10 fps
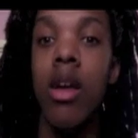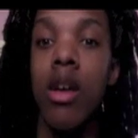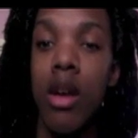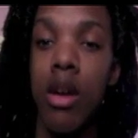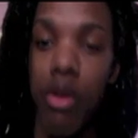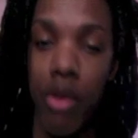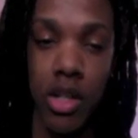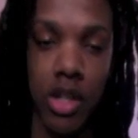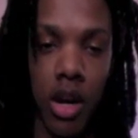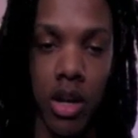Corey and
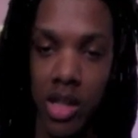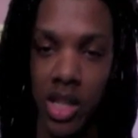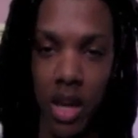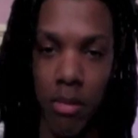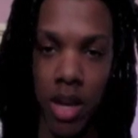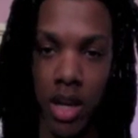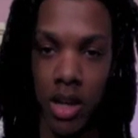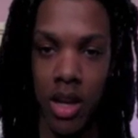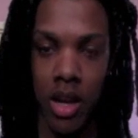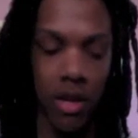Sean scheming.
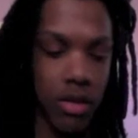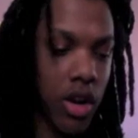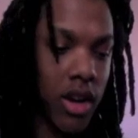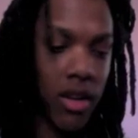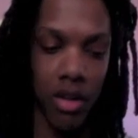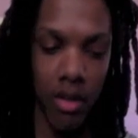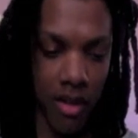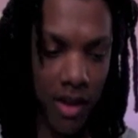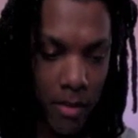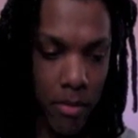They try to
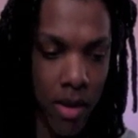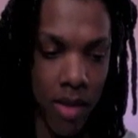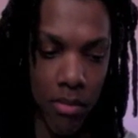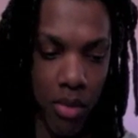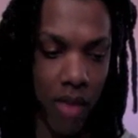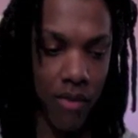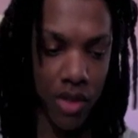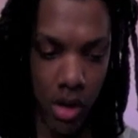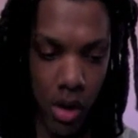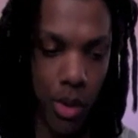get a bed and breakfast
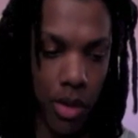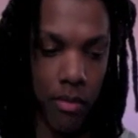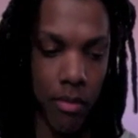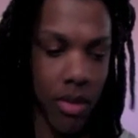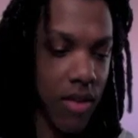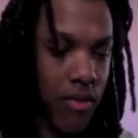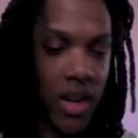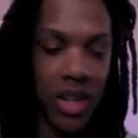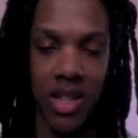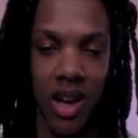going in Feeney's
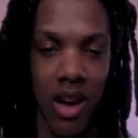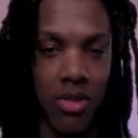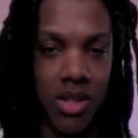house.